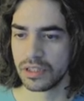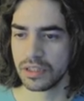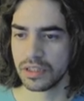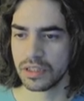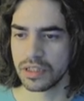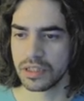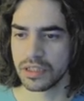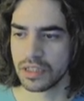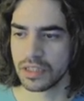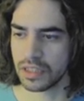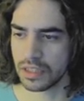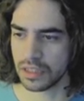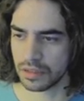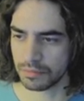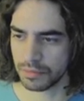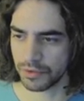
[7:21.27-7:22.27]
Cause look,
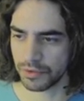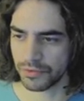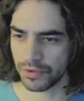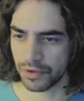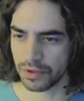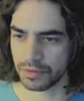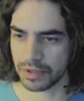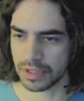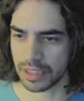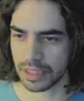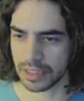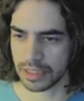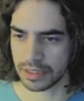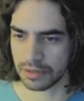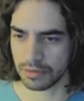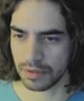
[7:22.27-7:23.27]
before it was like
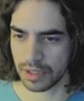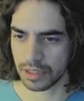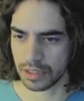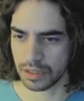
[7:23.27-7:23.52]
this, watch.